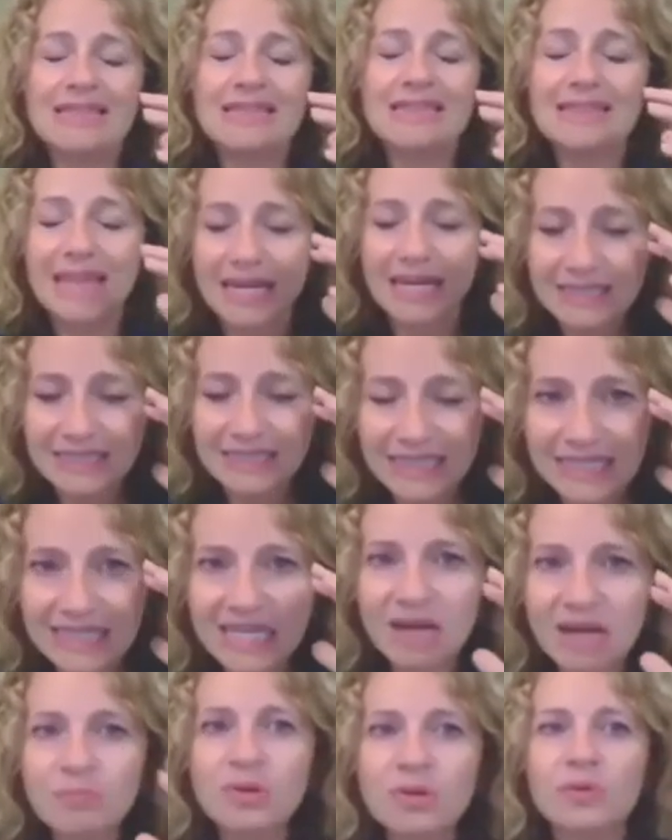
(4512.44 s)
That is the
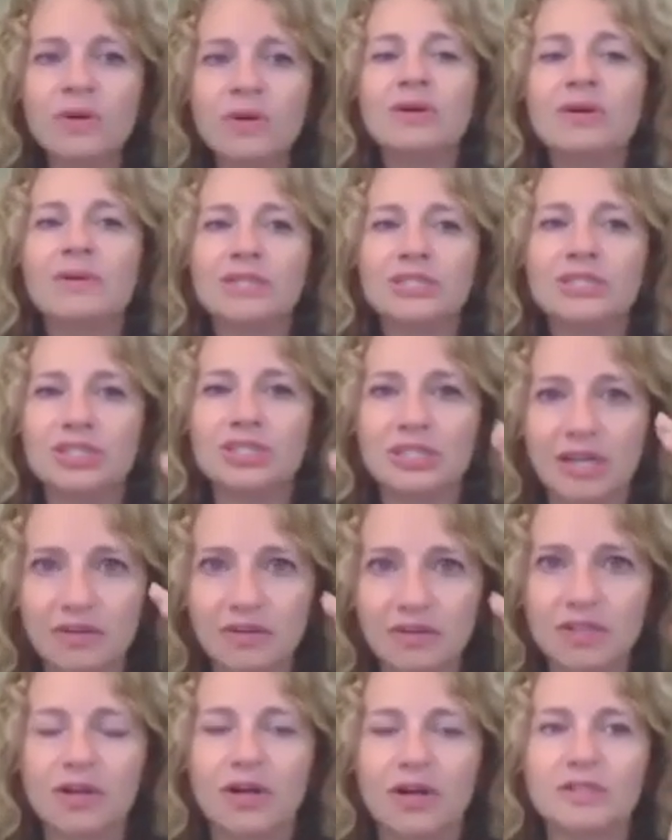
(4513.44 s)
number one question
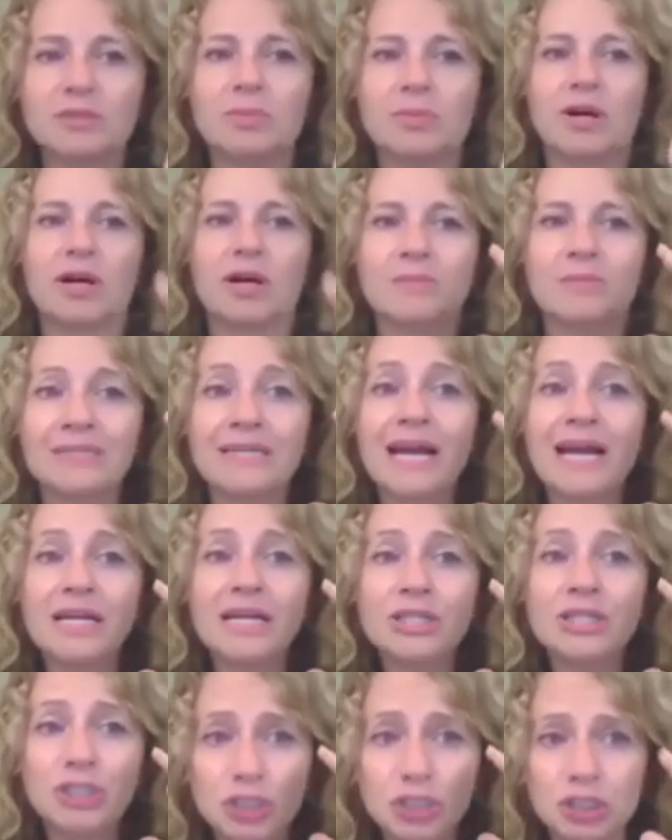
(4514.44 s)
every law department
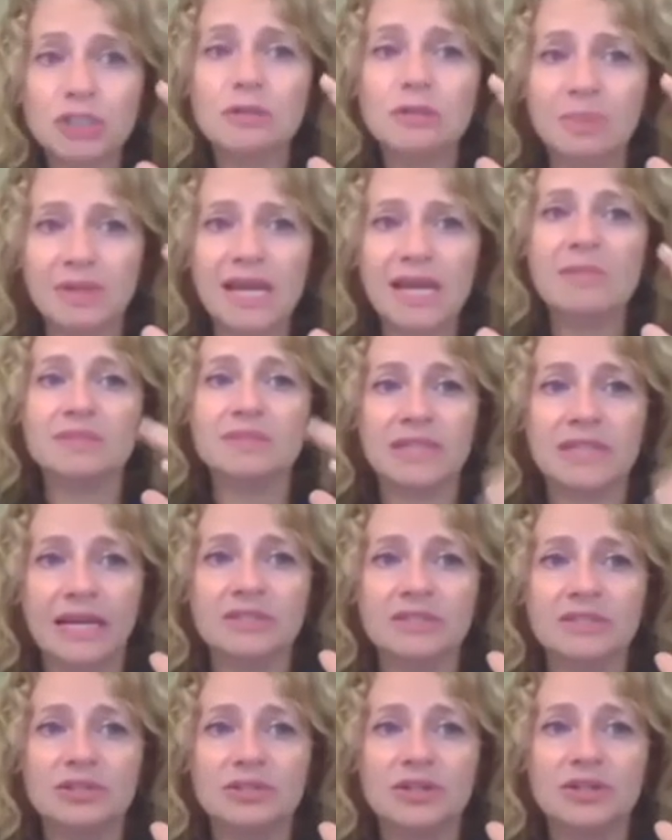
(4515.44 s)
should be able to
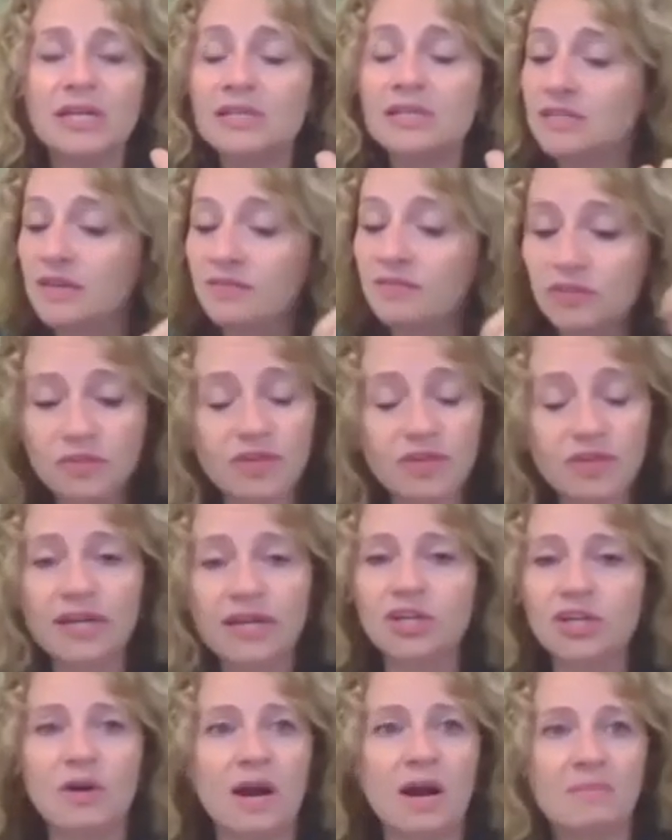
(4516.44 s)
answer. You've got
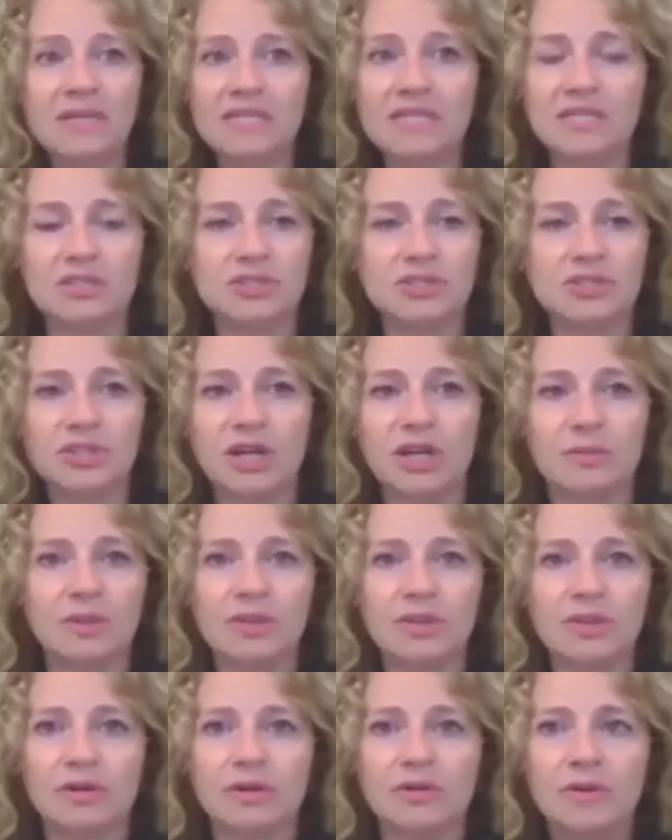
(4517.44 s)
to know how many deals are
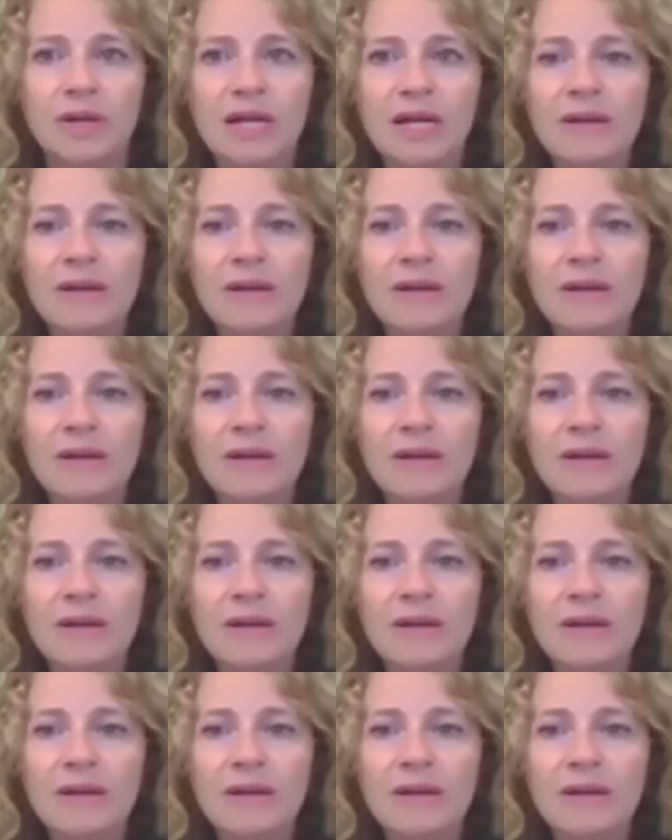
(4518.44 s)
coming through.